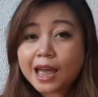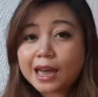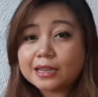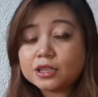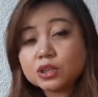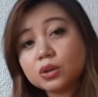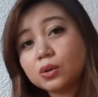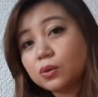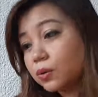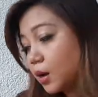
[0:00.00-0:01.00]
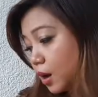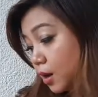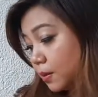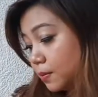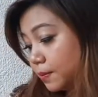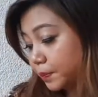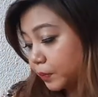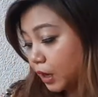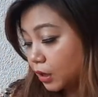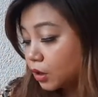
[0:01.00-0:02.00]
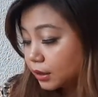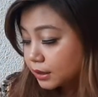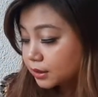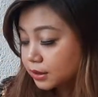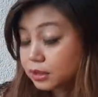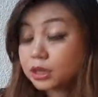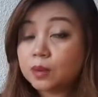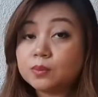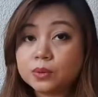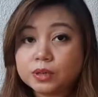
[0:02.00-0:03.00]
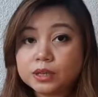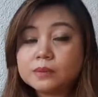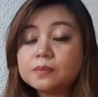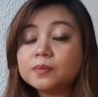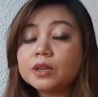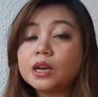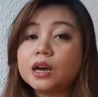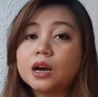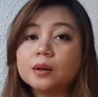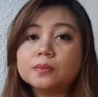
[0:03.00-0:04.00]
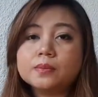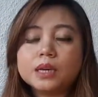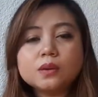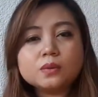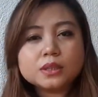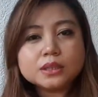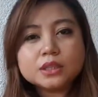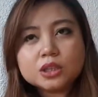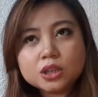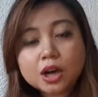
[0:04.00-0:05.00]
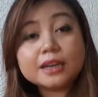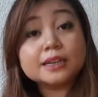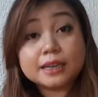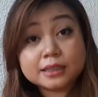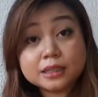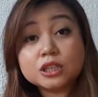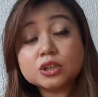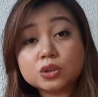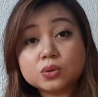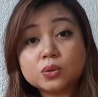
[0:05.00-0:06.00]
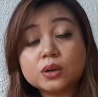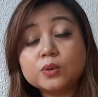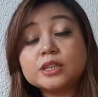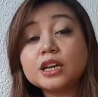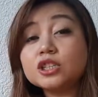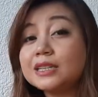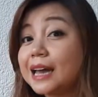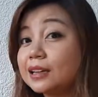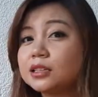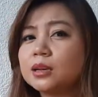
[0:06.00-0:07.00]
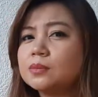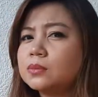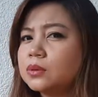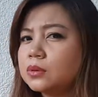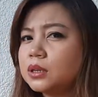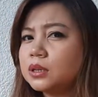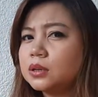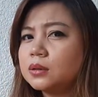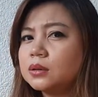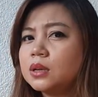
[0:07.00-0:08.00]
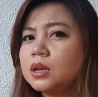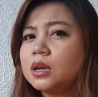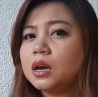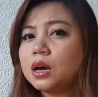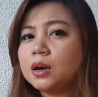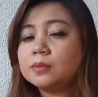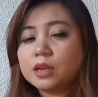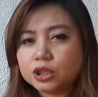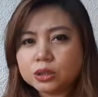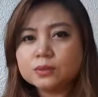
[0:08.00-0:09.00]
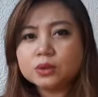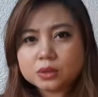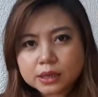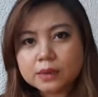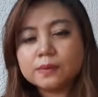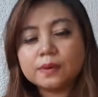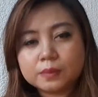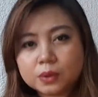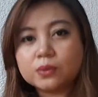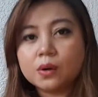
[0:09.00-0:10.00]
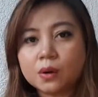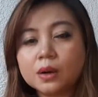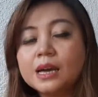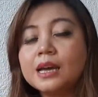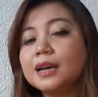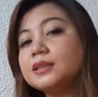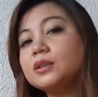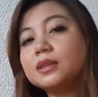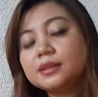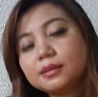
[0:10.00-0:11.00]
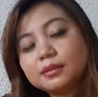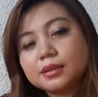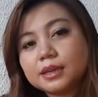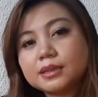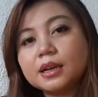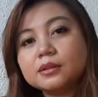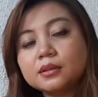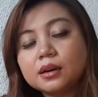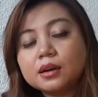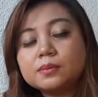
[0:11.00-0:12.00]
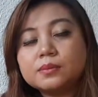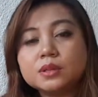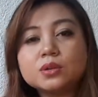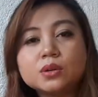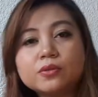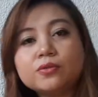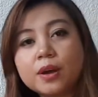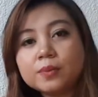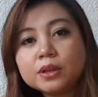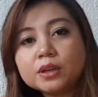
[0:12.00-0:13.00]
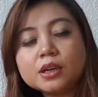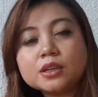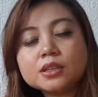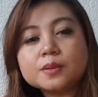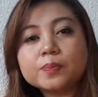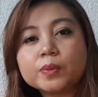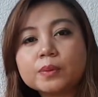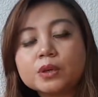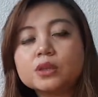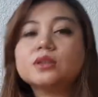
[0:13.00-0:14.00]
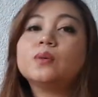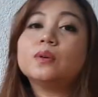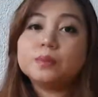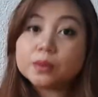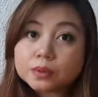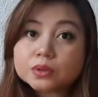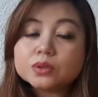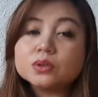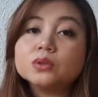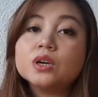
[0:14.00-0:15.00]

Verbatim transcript: And so um, I got this in Cambodia. Um, it was not at an antique store, it was actually at the Cambodia um, National Museum, if I'm not wrong. And so they, they sell um, this sort of replicas because they want people to